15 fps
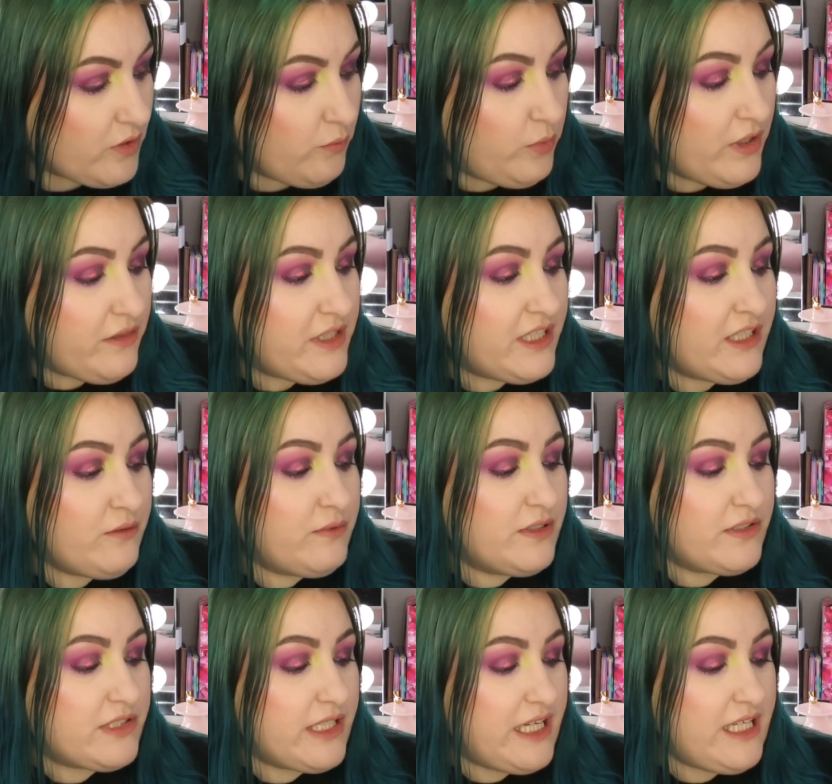One thing I will
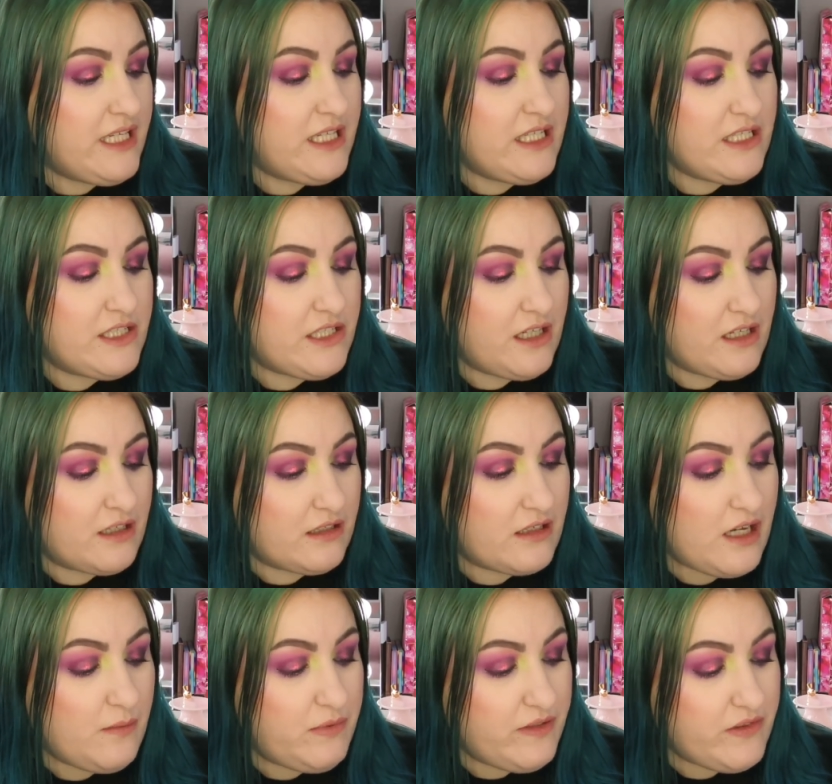say is a
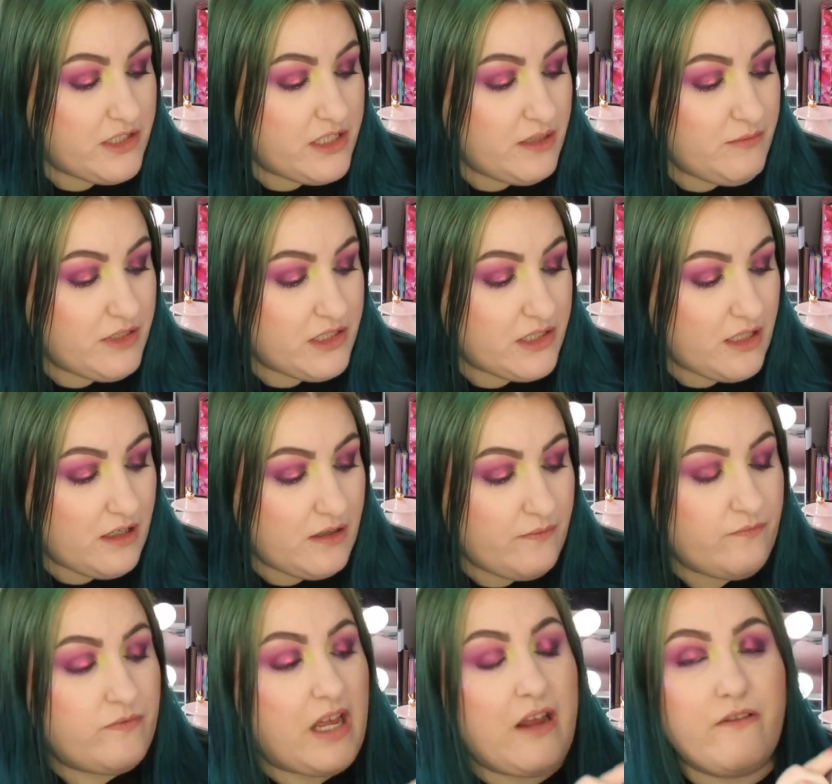couple of the shimmers are
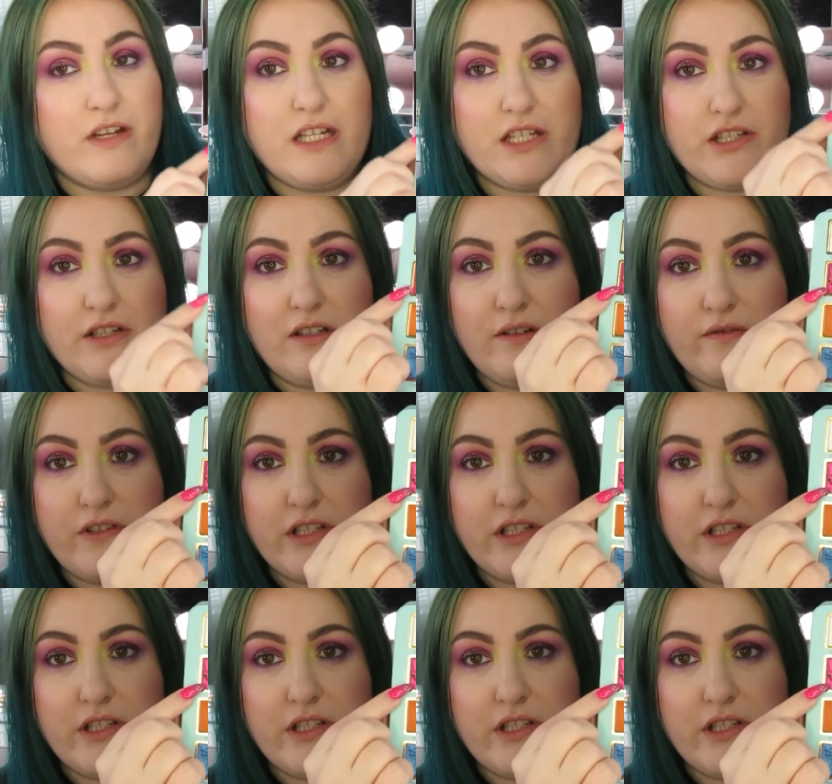very soft.